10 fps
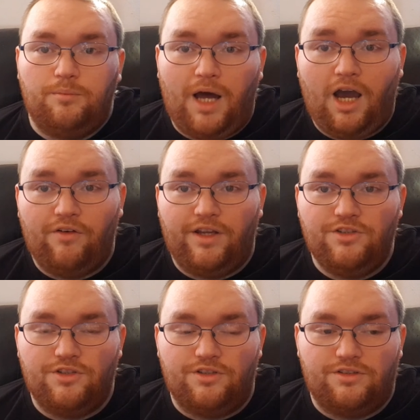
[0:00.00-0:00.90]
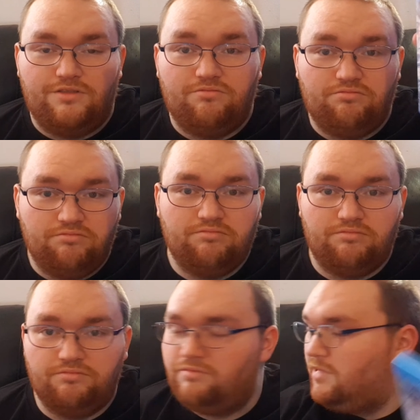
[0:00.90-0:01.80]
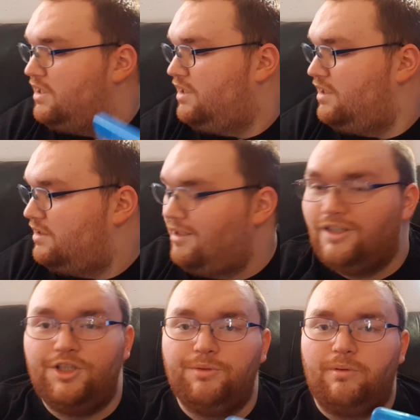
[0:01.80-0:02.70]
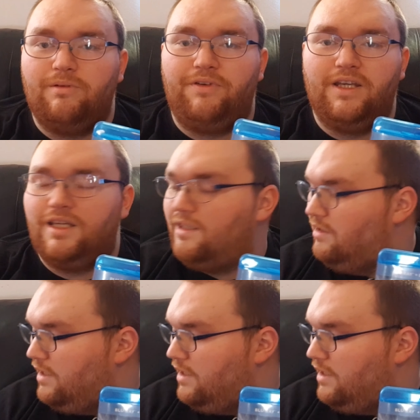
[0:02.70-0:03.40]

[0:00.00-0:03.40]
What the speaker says: Power Rangers. Now I know you're probably thinking,